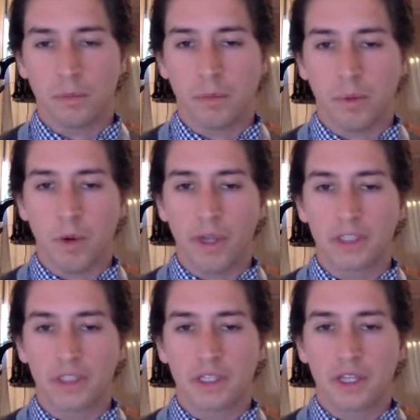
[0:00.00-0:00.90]

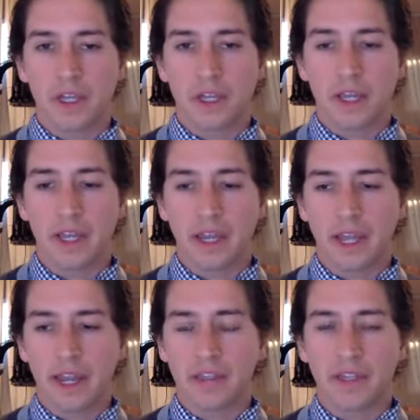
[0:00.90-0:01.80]
point. And,
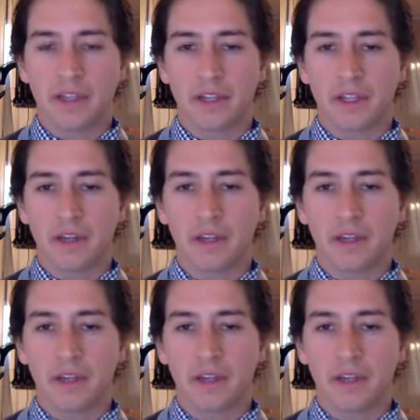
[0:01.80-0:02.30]
and I think that